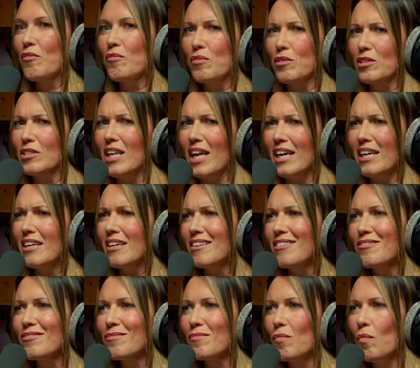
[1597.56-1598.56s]
was like
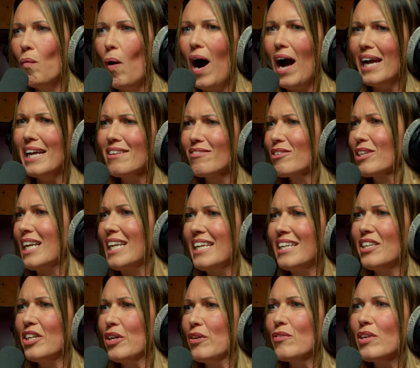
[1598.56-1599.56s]
wildly
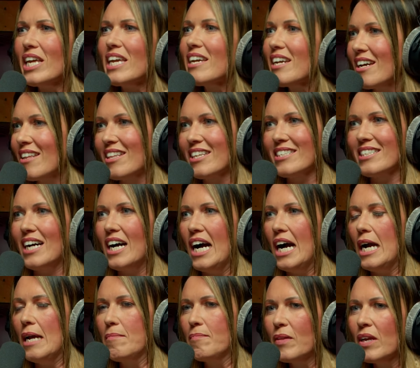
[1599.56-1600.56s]
unique at the
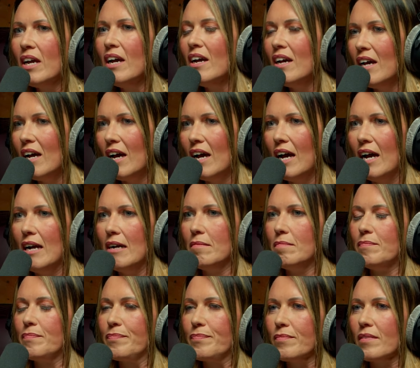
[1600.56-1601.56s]
time.
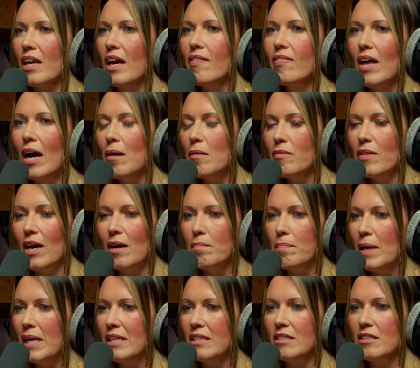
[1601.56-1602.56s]
And that
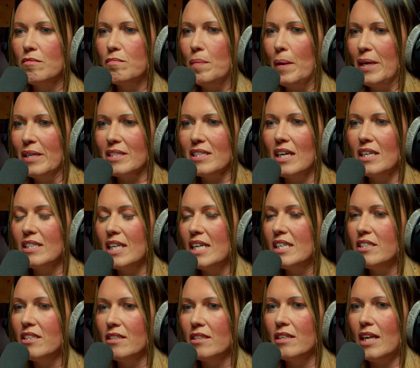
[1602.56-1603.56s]
piece of
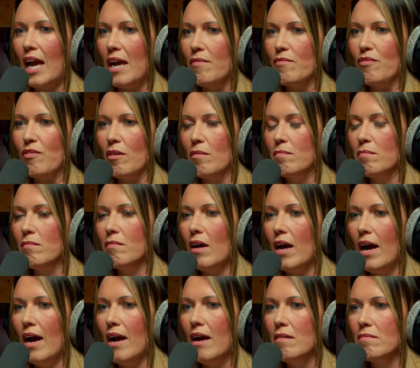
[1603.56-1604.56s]
personalisation came from
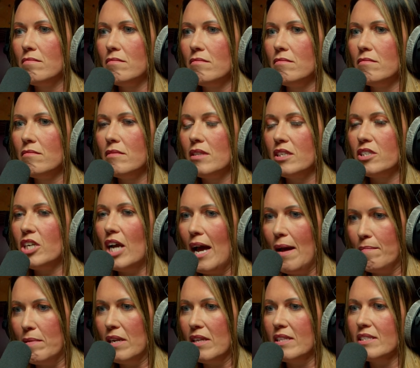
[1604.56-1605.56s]
the
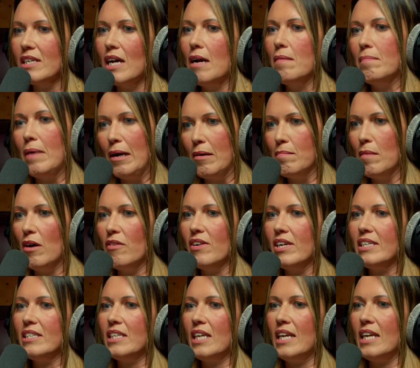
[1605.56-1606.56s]
chairman at the time, Mel
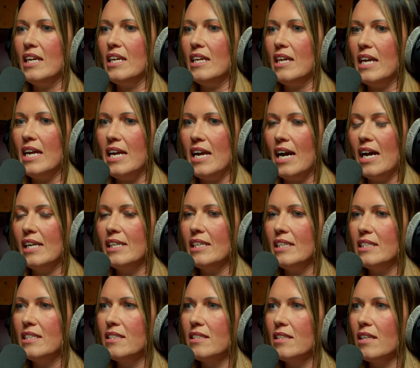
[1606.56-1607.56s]
Morris. He had
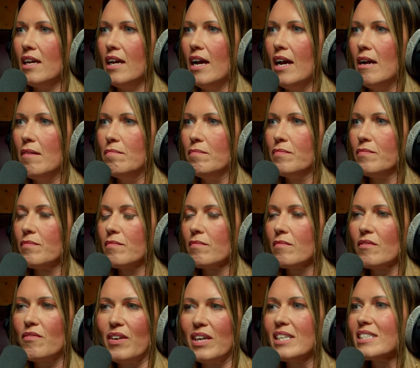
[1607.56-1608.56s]
his
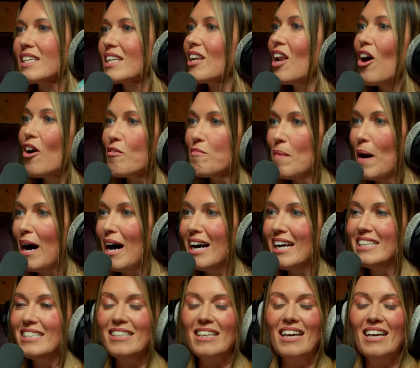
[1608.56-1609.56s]
fingers in a lot of pies,